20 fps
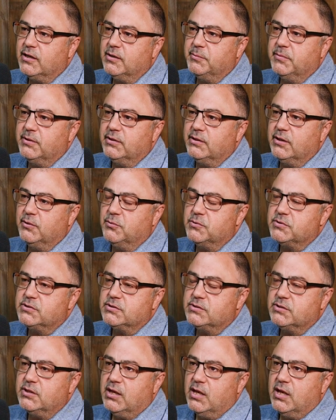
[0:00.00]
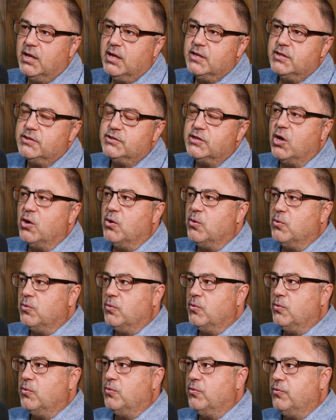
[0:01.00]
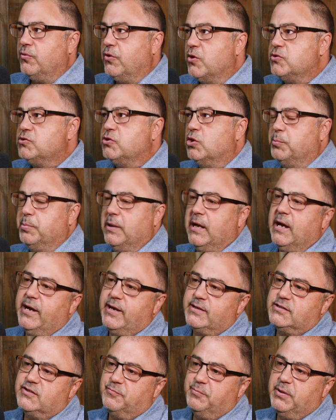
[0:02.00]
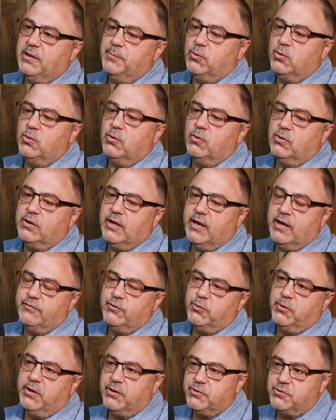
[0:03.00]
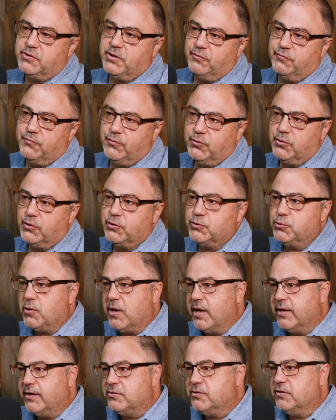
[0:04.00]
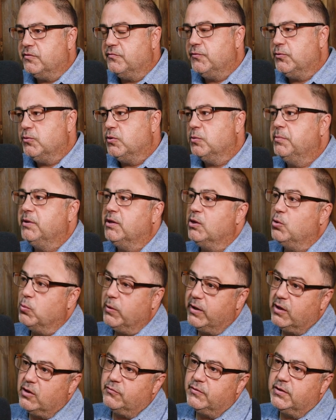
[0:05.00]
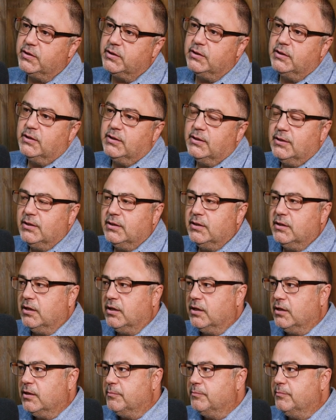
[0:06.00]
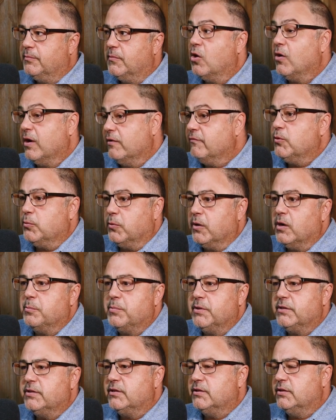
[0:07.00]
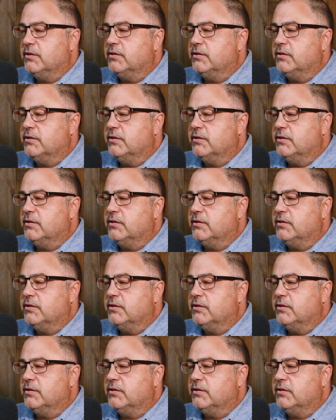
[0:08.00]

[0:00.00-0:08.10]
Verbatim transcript: I mean, it was, so those little pockets of people kind of doing interesting food or trying interesting food or being aware of it um, are everywhere, but